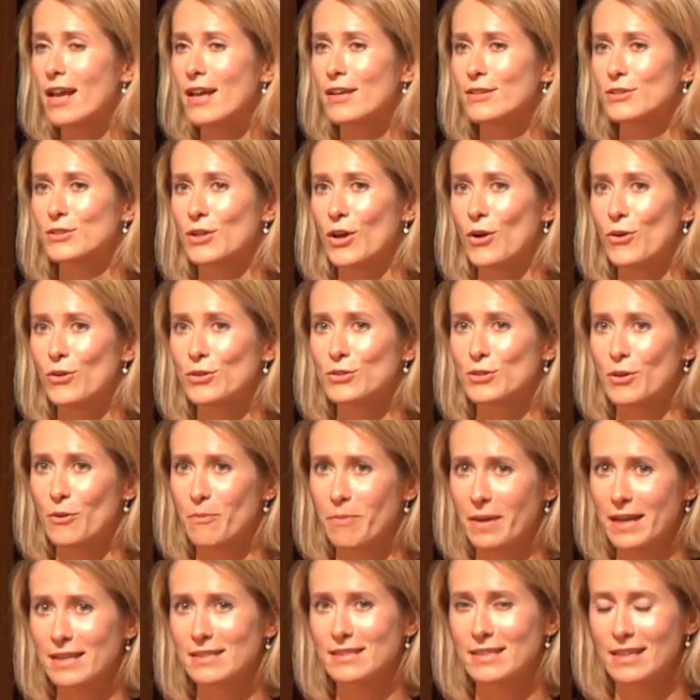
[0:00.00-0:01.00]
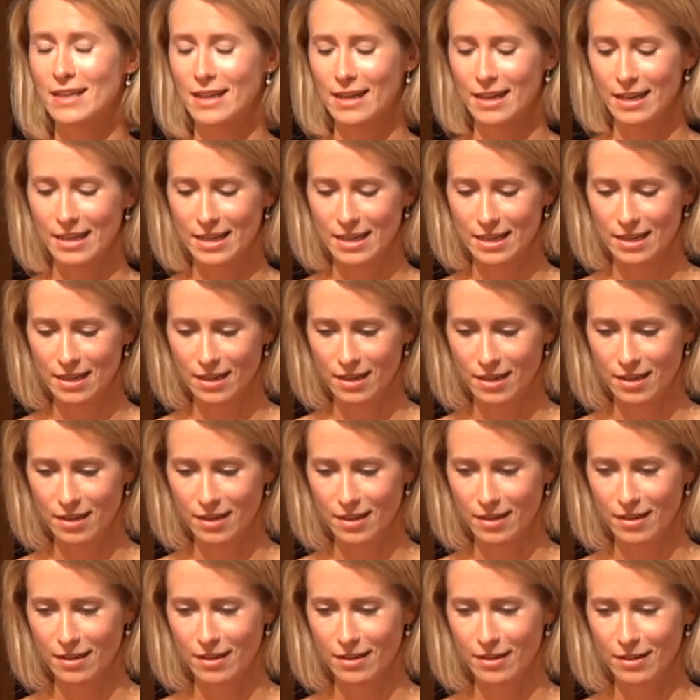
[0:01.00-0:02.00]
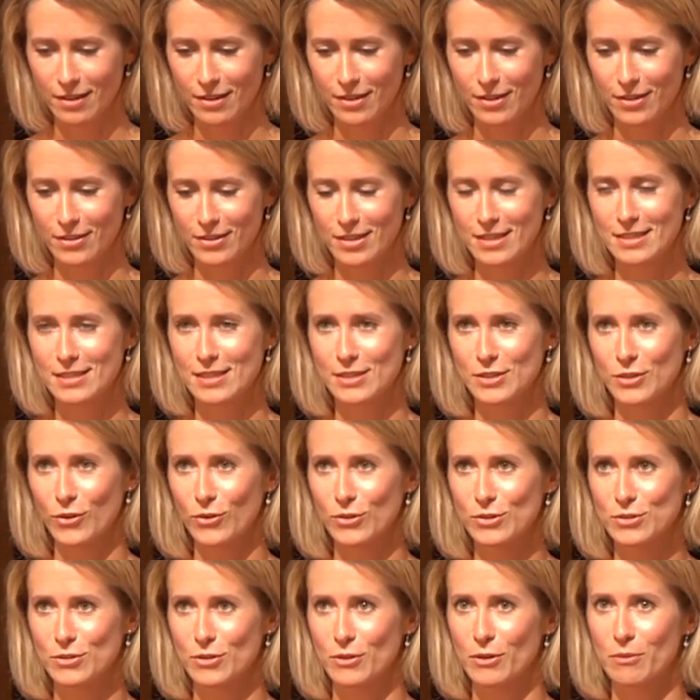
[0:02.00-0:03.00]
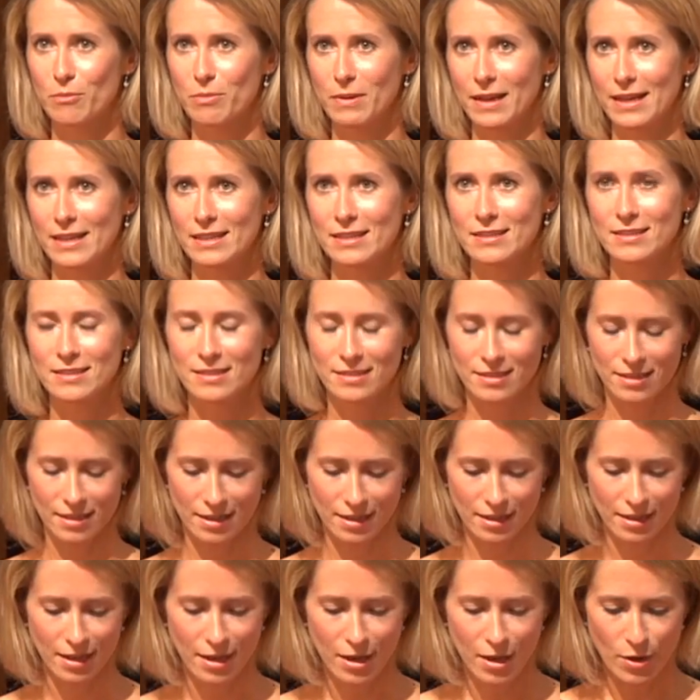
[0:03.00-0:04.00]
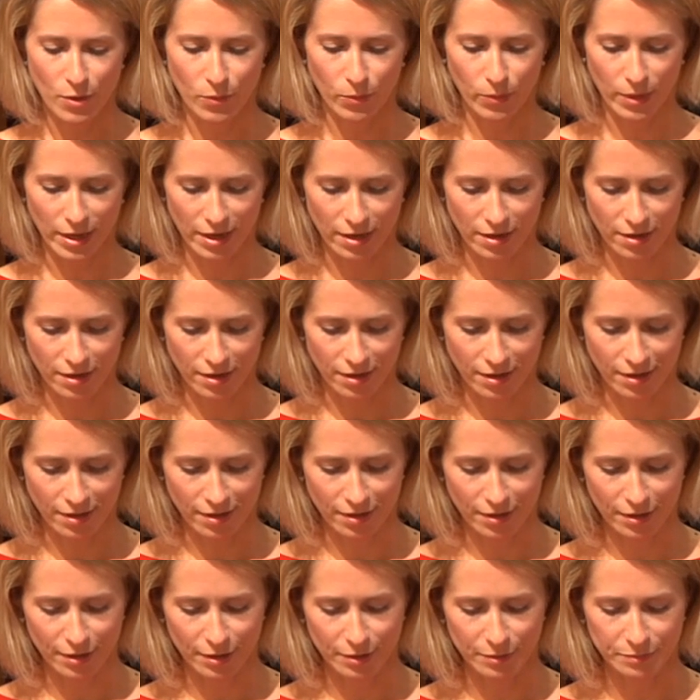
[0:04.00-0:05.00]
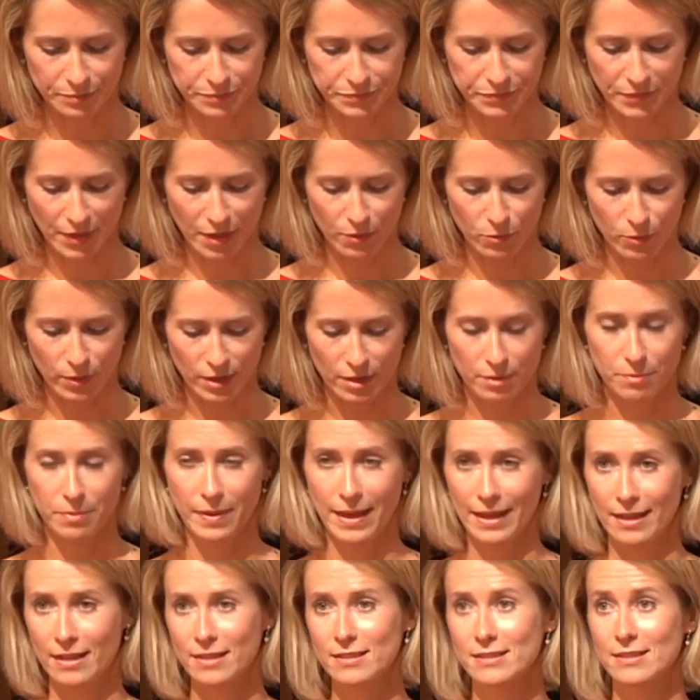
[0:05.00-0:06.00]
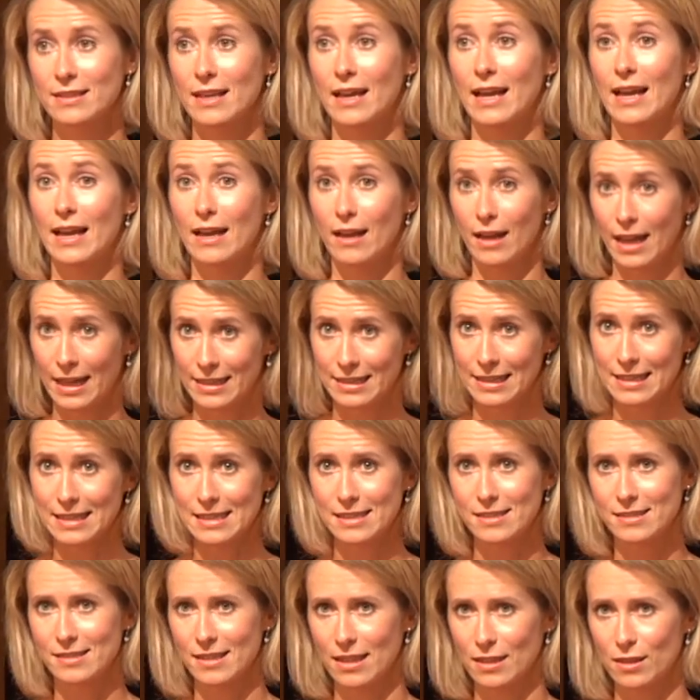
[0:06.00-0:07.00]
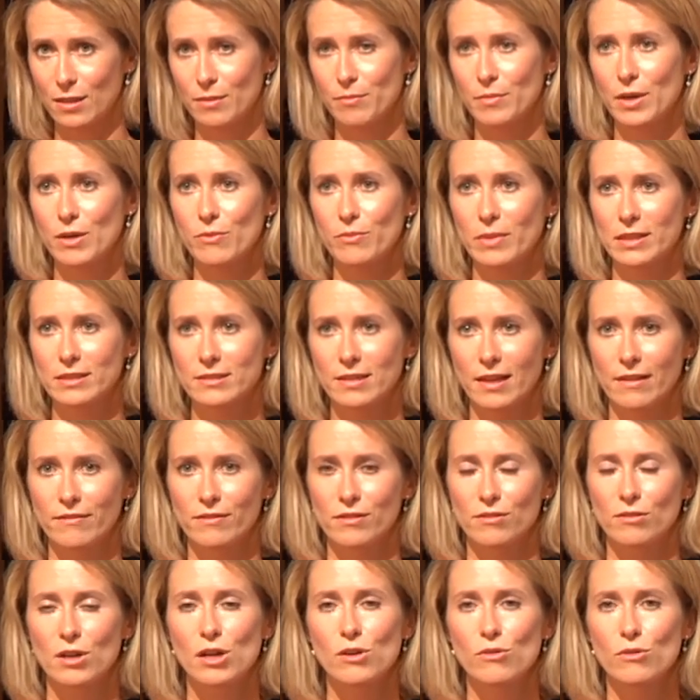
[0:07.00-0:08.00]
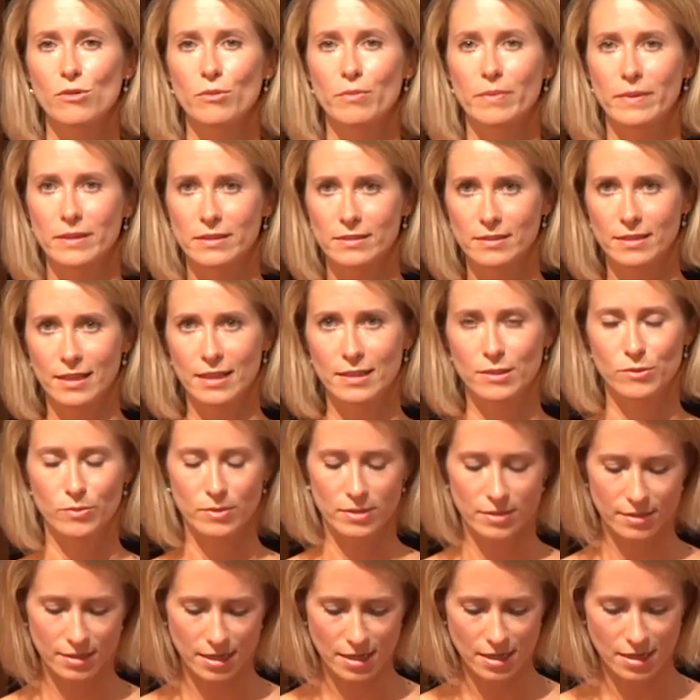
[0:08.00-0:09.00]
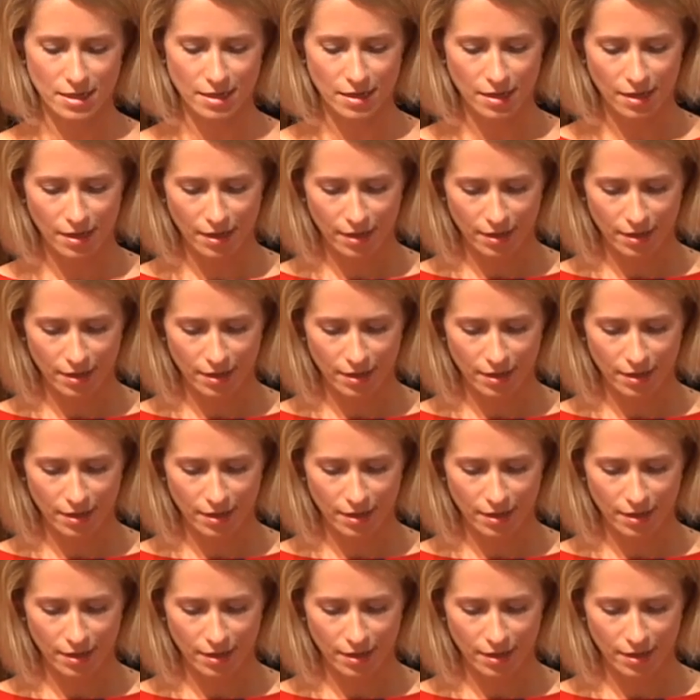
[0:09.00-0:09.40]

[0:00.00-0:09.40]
So basically, this is also a place where banks, at least at the moment, have a role, but as we see,